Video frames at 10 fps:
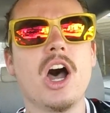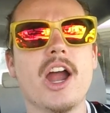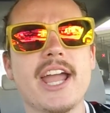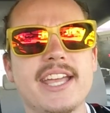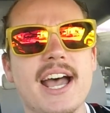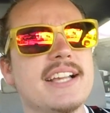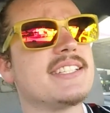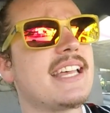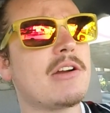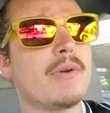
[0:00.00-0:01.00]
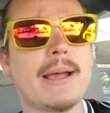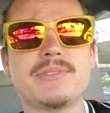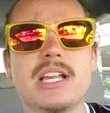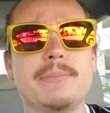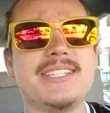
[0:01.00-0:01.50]
All right, guys, that
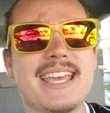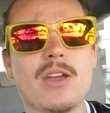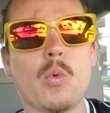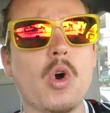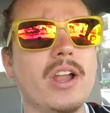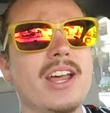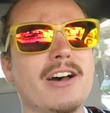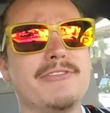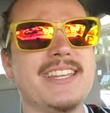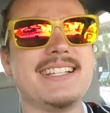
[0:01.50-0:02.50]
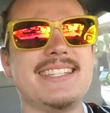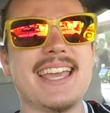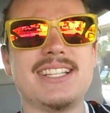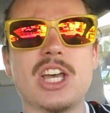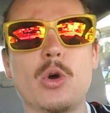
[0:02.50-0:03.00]
wraps up day one of the
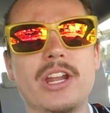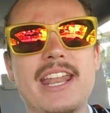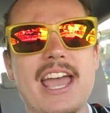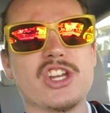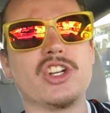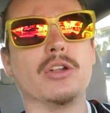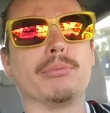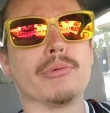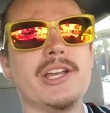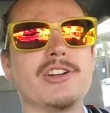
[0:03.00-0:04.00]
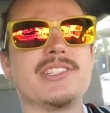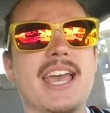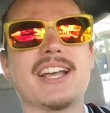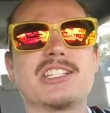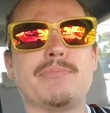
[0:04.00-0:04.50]
Daytona National Breeders
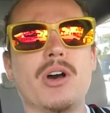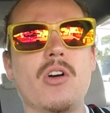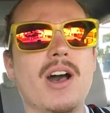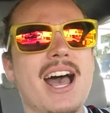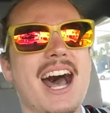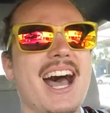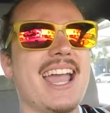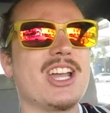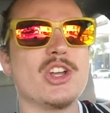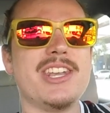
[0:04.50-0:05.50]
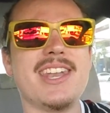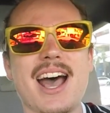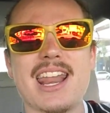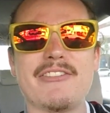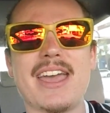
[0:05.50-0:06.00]
Expo. I could
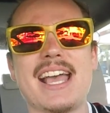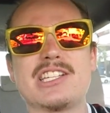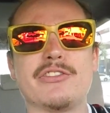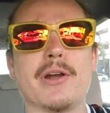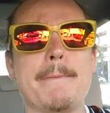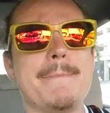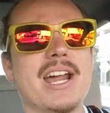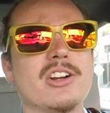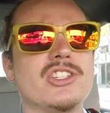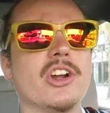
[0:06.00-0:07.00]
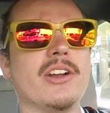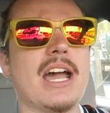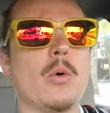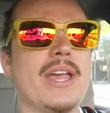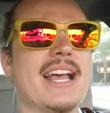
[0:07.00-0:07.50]
not have asked for a better
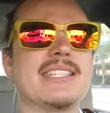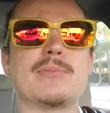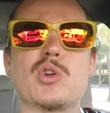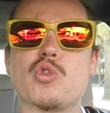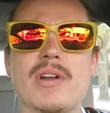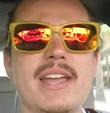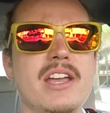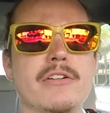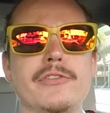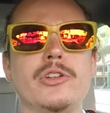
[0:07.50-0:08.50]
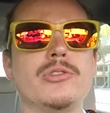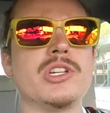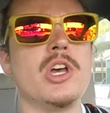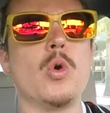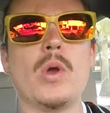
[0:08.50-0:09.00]
turnout. We had some great interviews,
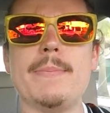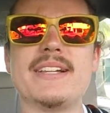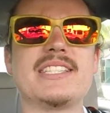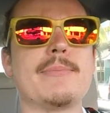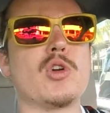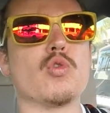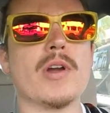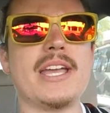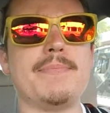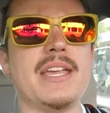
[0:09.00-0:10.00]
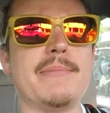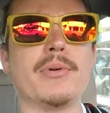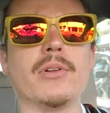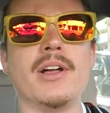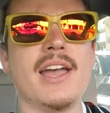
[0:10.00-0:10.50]
we met some great
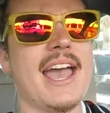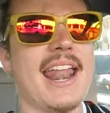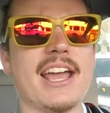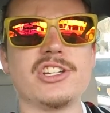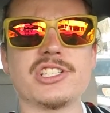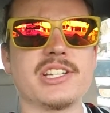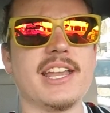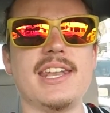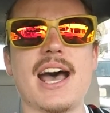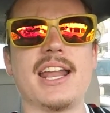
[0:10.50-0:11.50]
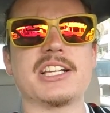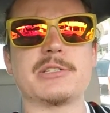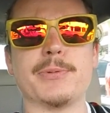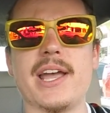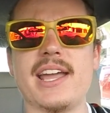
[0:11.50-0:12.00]
people, and I just cannot
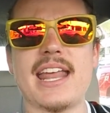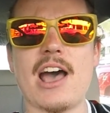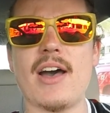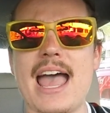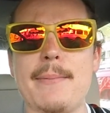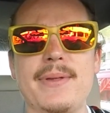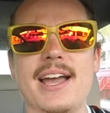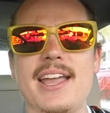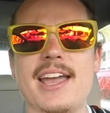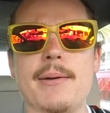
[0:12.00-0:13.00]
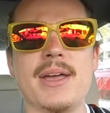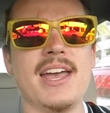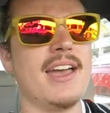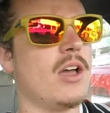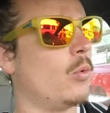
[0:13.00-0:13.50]
explain how happy I am
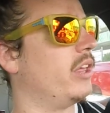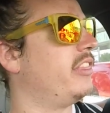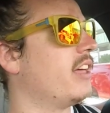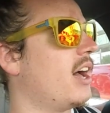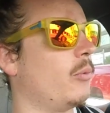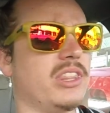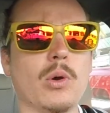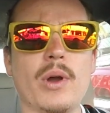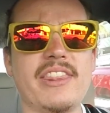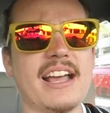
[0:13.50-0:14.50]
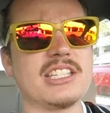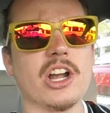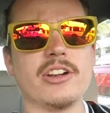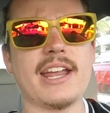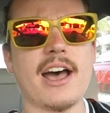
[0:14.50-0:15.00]
with, uh, with the way that
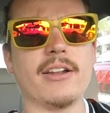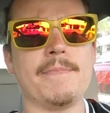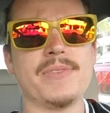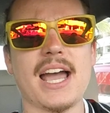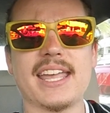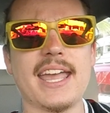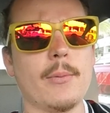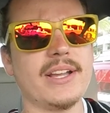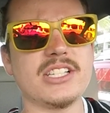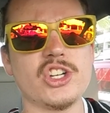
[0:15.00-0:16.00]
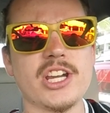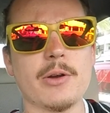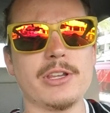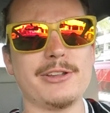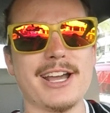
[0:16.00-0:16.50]
turned out. I can't wait to
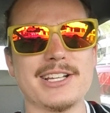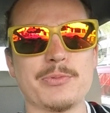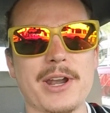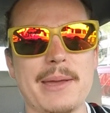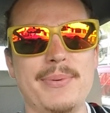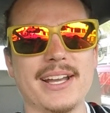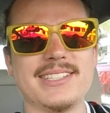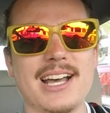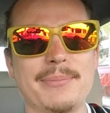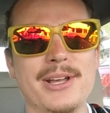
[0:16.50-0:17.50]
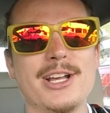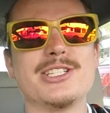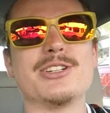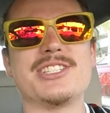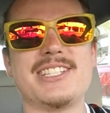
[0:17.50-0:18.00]
share with you guys what I picked up,
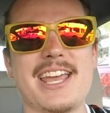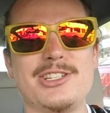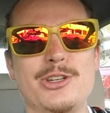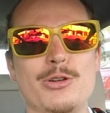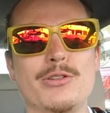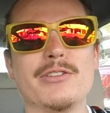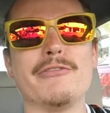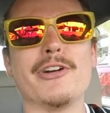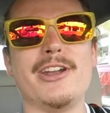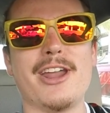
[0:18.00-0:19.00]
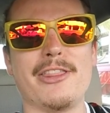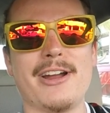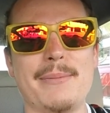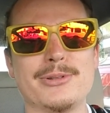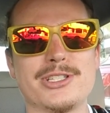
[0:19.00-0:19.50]
so stay tuned for another
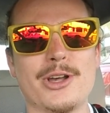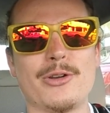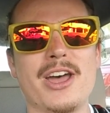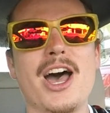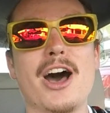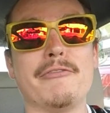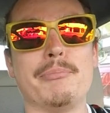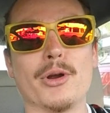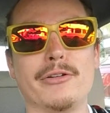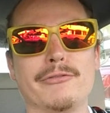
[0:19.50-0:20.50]
episode of Burton